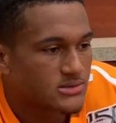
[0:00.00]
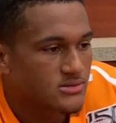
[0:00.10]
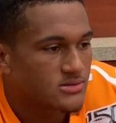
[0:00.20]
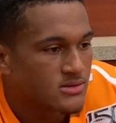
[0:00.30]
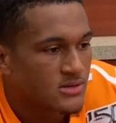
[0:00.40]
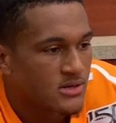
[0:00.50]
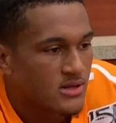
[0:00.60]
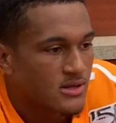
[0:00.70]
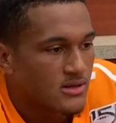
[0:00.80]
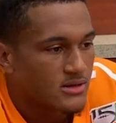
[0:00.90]
receiver?
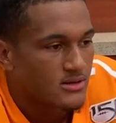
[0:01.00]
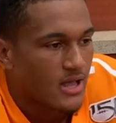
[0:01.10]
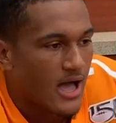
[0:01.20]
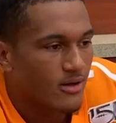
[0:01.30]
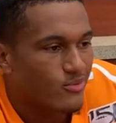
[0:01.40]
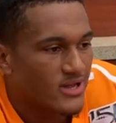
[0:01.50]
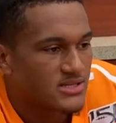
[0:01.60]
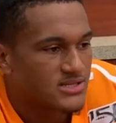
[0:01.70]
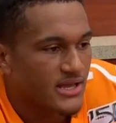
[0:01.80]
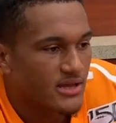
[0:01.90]
I'd
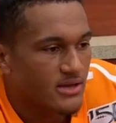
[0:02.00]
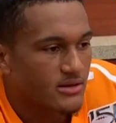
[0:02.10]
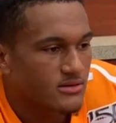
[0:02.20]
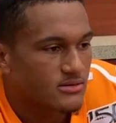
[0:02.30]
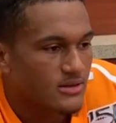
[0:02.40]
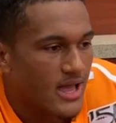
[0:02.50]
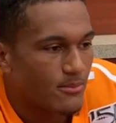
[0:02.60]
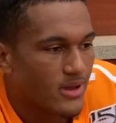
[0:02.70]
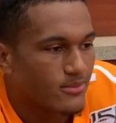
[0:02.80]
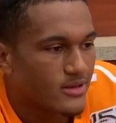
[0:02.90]
probably say
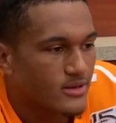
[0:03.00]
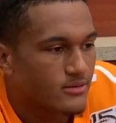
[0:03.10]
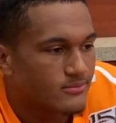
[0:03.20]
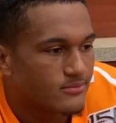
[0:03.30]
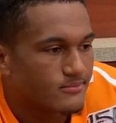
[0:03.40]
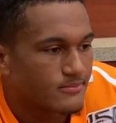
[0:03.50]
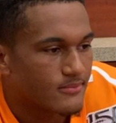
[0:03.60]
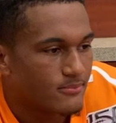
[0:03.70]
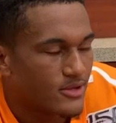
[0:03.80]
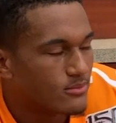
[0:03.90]
maybe
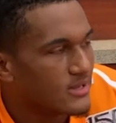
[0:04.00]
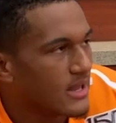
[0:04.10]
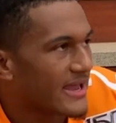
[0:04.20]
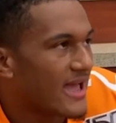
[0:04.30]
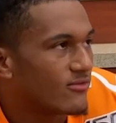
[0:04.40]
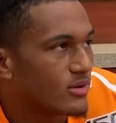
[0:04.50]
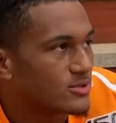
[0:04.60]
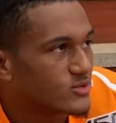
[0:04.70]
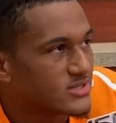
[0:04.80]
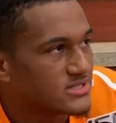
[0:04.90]
halfway
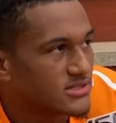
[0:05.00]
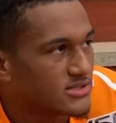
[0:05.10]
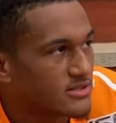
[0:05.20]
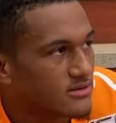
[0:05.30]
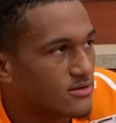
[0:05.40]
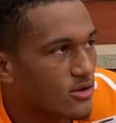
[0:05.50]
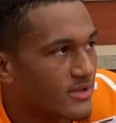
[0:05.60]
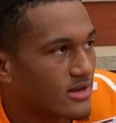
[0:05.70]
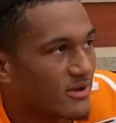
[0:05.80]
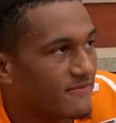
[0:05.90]
between the season. You know,
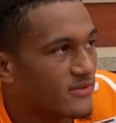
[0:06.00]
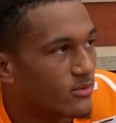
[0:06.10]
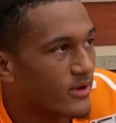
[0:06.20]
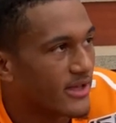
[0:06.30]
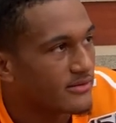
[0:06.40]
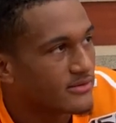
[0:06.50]
getting my feet wet.